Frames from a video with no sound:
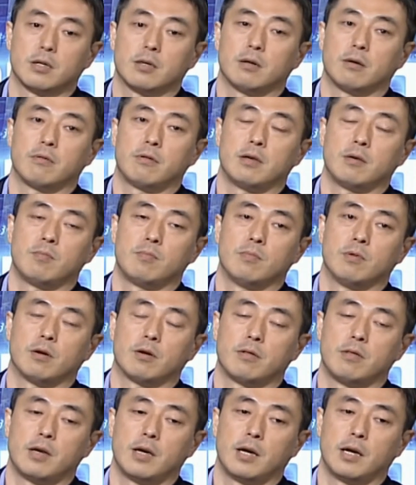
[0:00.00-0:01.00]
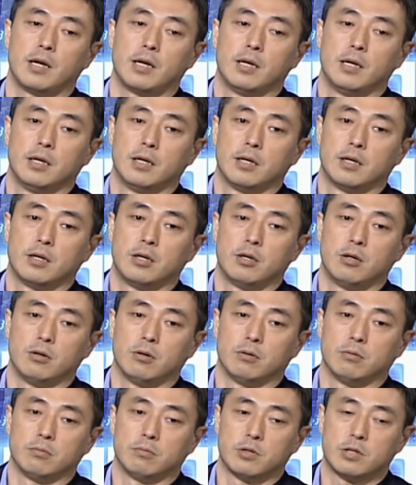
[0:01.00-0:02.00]
it, are, they, are they you
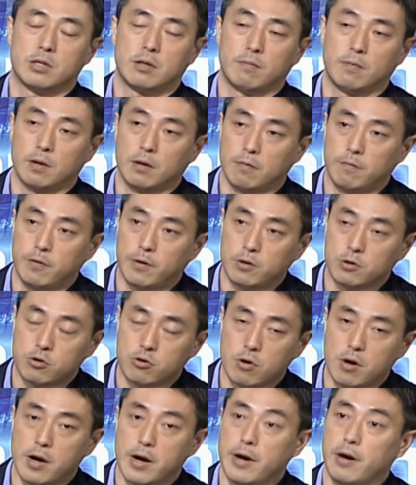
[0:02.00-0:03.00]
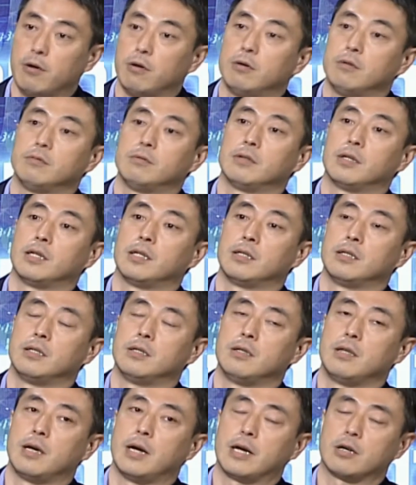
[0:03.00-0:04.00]
know, receiving a fair trial and
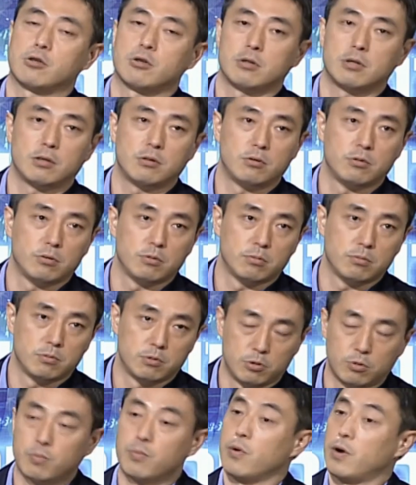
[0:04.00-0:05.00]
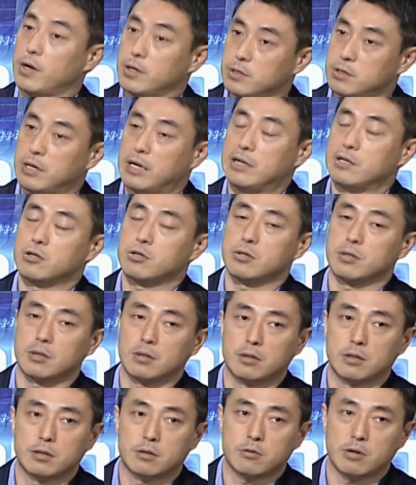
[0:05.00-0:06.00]
do they actually do due mm. process,
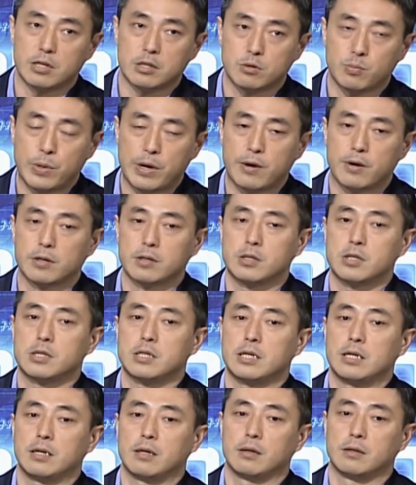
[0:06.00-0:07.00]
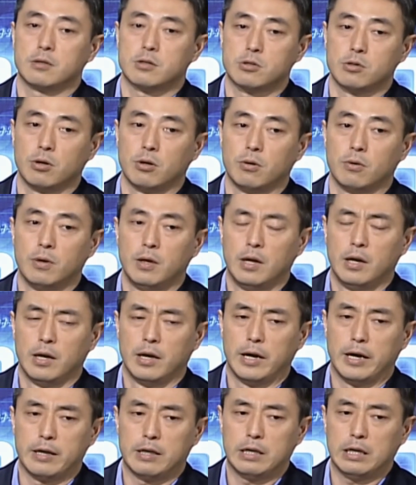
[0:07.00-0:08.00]
mm. transparency. And so
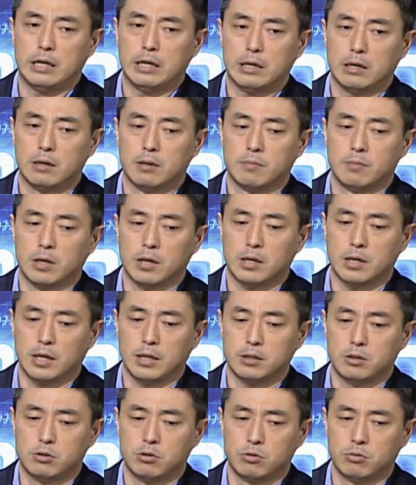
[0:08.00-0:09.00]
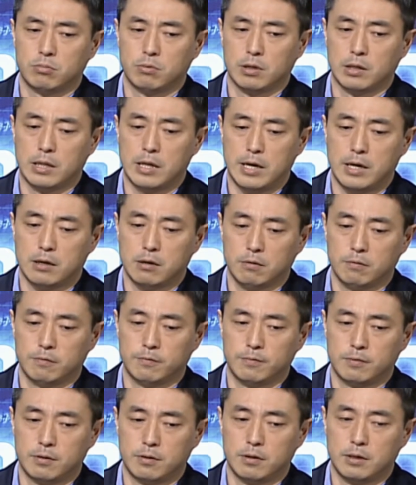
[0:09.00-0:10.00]
I think um, it cut to a lot of